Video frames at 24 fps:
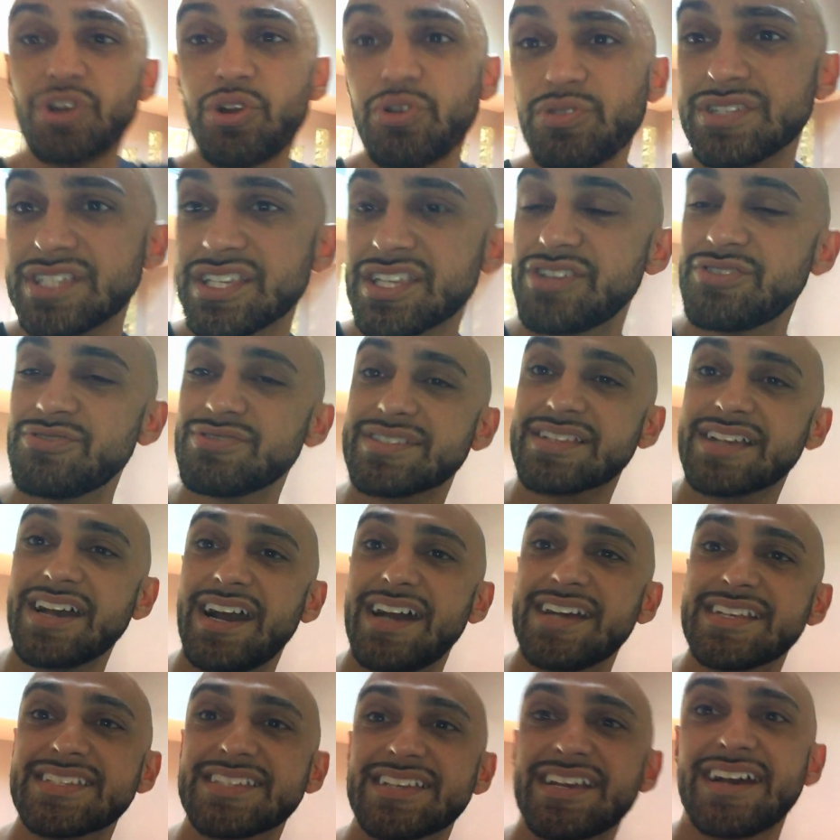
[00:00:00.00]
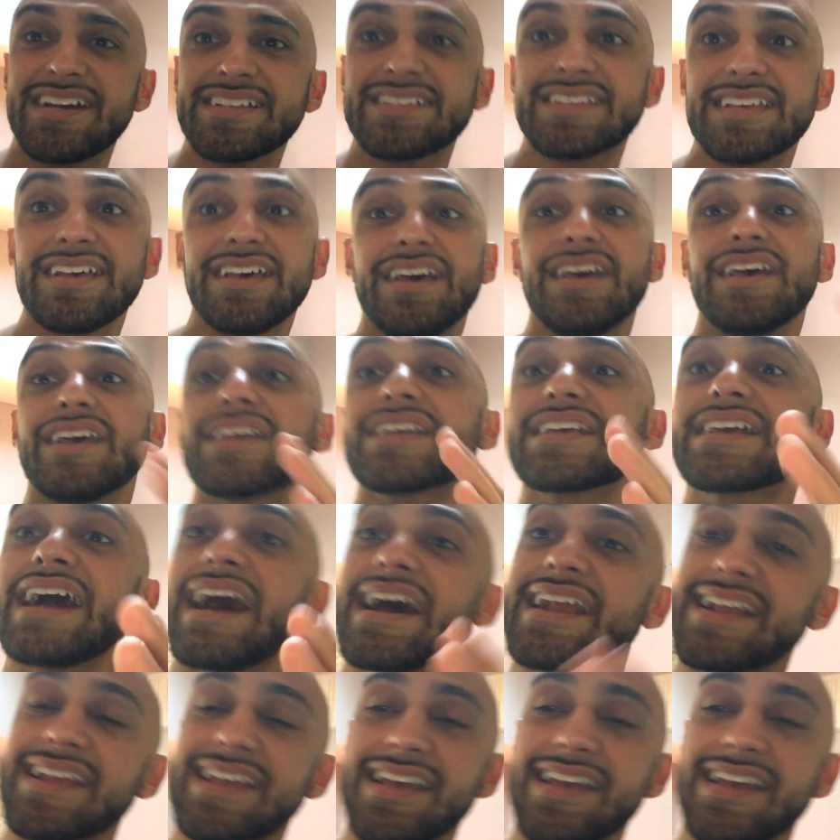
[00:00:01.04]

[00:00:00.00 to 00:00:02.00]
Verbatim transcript: no excuse, guys. You guys, gotta